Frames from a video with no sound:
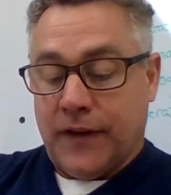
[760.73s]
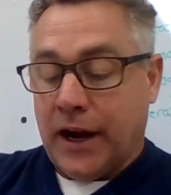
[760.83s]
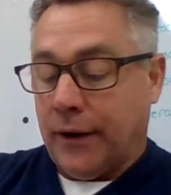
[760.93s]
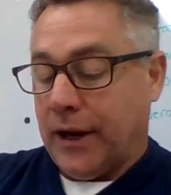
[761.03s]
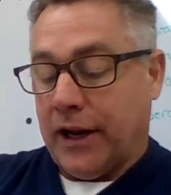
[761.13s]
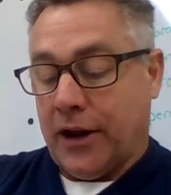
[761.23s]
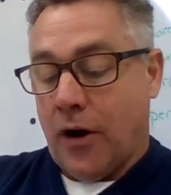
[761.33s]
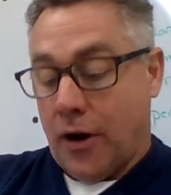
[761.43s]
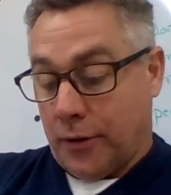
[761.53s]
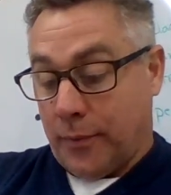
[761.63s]
Arrietty
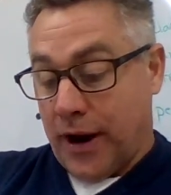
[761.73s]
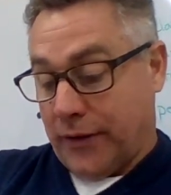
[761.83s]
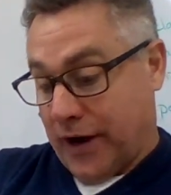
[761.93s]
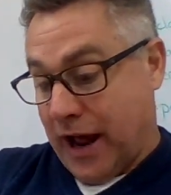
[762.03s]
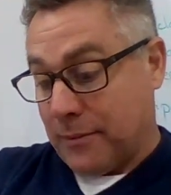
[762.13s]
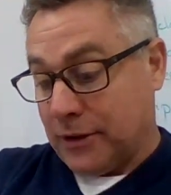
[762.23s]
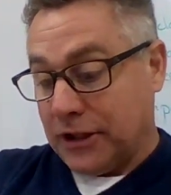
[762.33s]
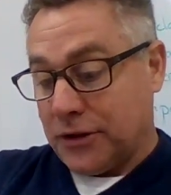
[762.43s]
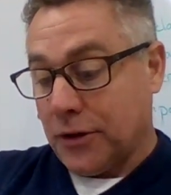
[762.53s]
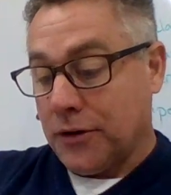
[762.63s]
caught her breath, and Homily
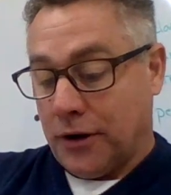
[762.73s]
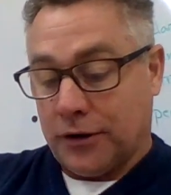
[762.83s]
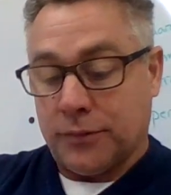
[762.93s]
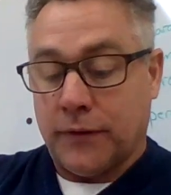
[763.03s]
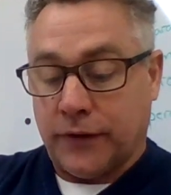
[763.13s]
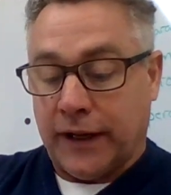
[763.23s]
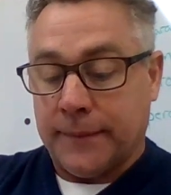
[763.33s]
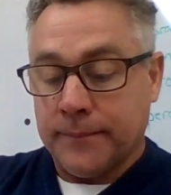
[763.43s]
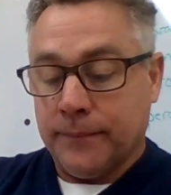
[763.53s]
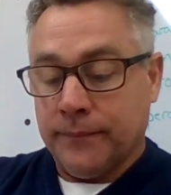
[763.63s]
turned on her
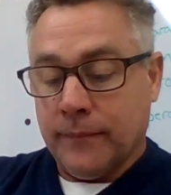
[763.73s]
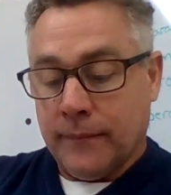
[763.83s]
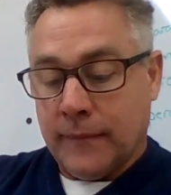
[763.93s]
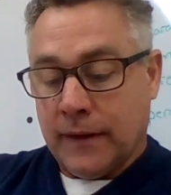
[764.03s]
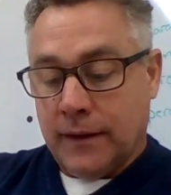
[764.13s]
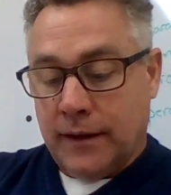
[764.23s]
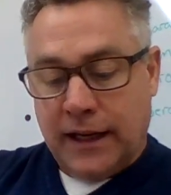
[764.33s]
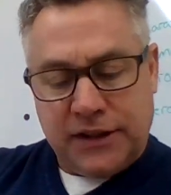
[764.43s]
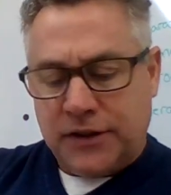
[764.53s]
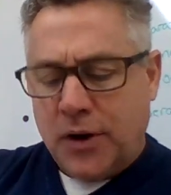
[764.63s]
swiftly.
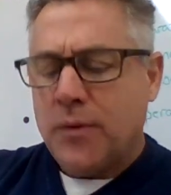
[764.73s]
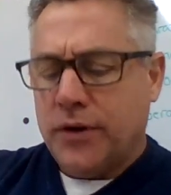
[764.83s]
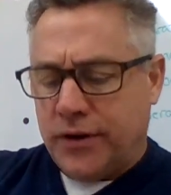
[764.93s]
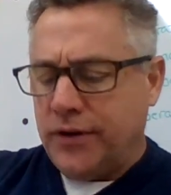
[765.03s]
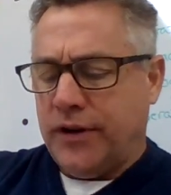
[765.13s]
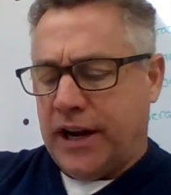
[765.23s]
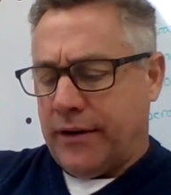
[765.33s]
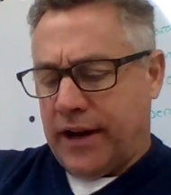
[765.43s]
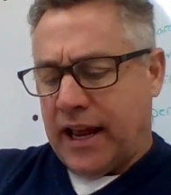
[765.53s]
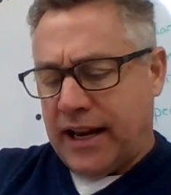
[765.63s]
It's no good,
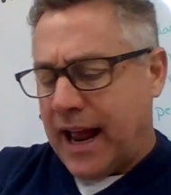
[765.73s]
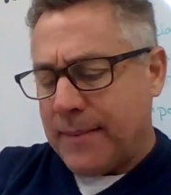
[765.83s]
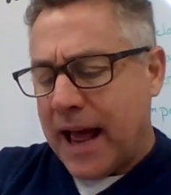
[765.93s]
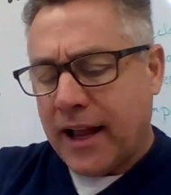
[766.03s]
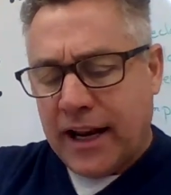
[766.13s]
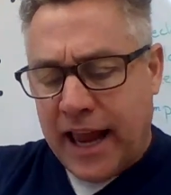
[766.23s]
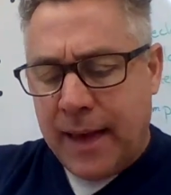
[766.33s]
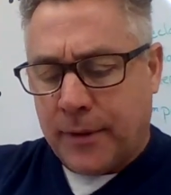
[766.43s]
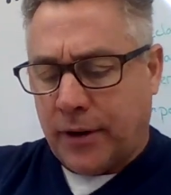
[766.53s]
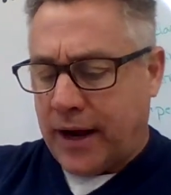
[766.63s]
Arrietty. I'm not going to
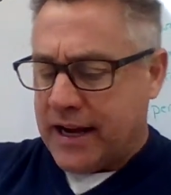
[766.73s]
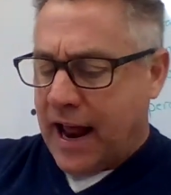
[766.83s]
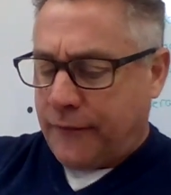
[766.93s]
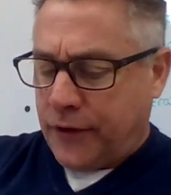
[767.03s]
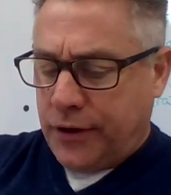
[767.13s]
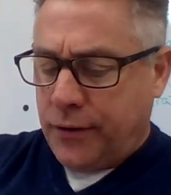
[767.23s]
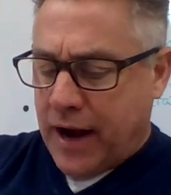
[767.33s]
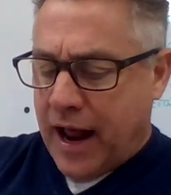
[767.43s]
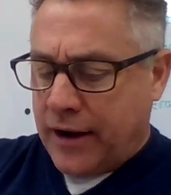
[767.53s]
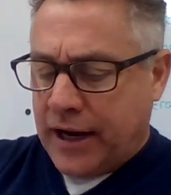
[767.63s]
emigrate, not for you,
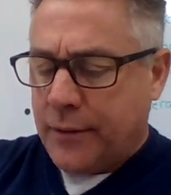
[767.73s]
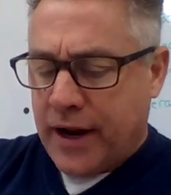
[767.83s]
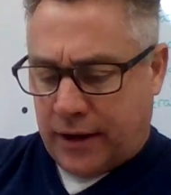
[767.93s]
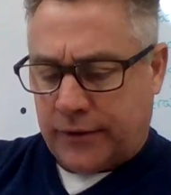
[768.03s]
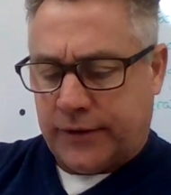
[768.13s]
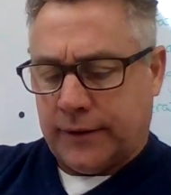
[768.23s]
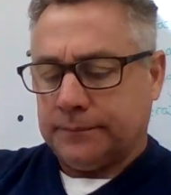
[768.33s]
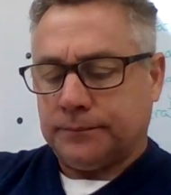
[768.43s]
not anyone else.